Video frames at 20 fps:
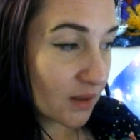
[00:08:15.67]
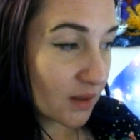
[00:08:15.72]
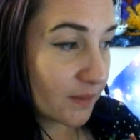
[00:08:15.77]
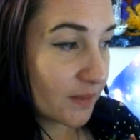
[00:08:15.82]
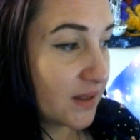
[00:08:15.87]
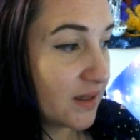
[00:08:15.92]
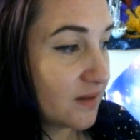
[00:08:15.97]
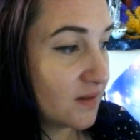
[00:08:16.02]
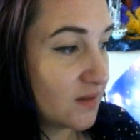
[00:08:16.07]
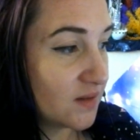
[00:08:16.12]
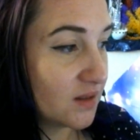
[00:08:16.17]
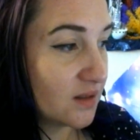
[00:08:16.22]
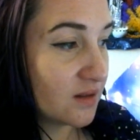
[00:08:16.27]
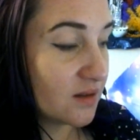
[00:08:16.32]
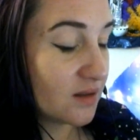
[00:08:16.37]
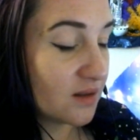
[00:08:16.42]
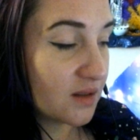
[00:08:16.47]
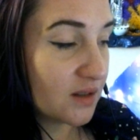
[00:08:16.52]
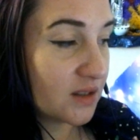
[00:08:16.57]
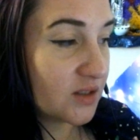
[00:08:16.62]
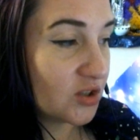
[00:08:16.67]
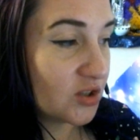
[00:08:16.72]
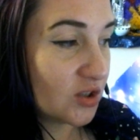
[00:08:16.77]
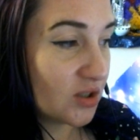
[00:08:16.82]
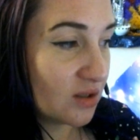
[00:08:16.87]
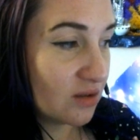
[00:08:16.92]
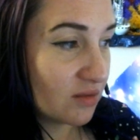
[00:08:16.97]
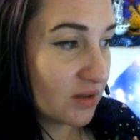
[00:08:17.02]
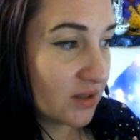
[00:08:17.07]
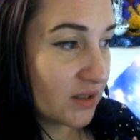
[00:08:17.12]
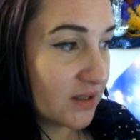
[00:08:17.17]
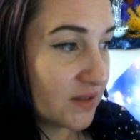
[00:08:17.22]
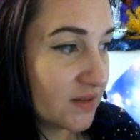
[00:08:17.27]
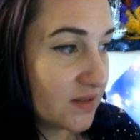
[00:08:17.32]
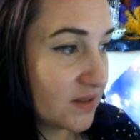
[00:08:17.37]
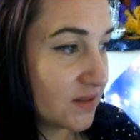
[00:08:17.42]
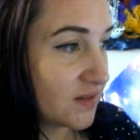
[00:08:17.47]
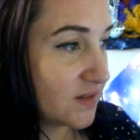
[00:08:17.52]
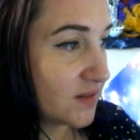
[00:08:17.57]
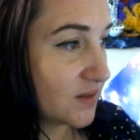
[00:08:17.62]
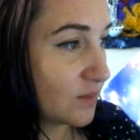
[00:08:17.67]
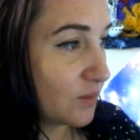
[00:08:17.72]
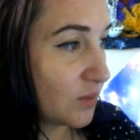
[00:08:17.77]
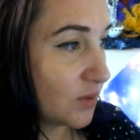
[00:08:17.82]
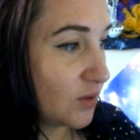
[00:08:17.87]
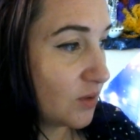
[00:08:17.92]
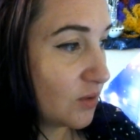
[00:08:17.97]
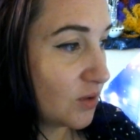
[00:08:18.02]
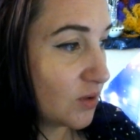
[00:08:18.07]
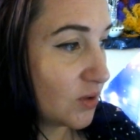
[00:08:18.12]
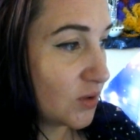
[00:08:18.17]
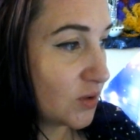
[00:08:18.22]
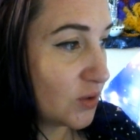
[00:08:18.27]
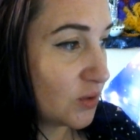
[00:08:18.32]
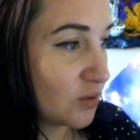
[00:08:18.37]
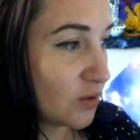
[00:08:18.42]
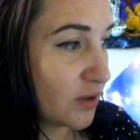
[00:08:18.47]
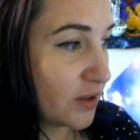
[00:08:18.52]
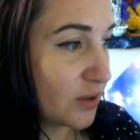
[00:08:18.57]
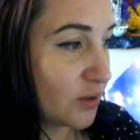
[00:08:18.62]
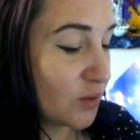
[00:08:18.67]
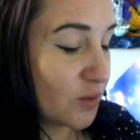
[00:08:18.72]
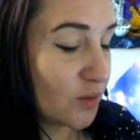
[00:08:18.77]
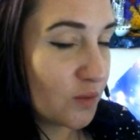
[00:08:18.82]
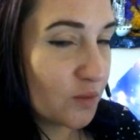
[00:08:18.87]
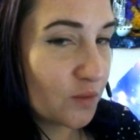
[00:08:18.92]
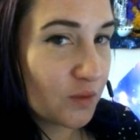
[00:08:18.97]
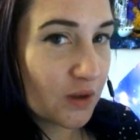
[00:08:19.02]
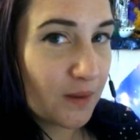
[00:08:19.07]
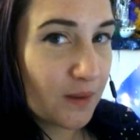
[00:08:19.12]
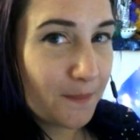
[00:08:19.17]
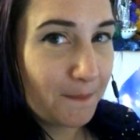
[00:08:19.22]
I'm guessing that a generalist is someone who can do kind of